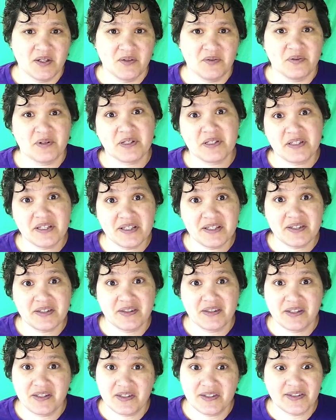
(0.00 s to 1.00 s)
What is this?
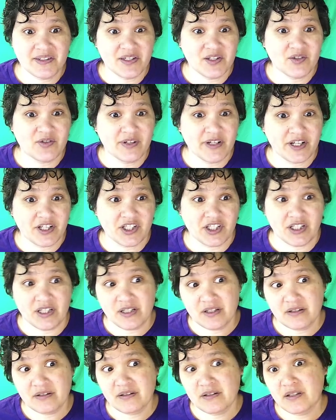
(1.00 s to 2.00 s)
This is introduction.
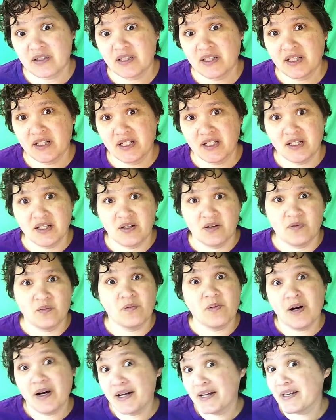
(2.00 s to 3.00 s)

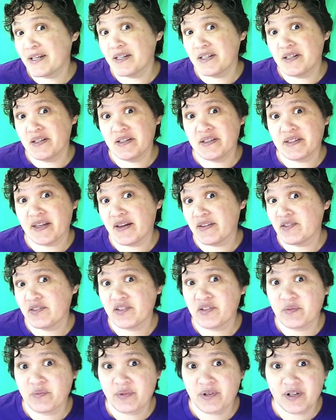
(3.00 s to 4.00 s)
Why is
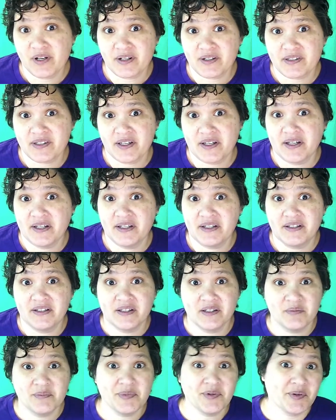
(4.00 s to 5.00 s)
hydrogen peroxide
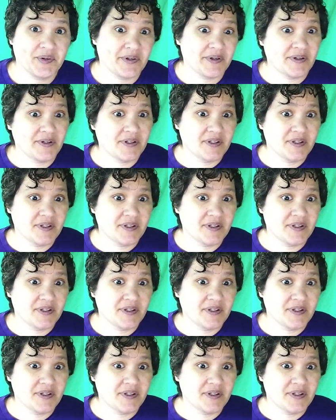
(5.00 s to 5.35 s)
important?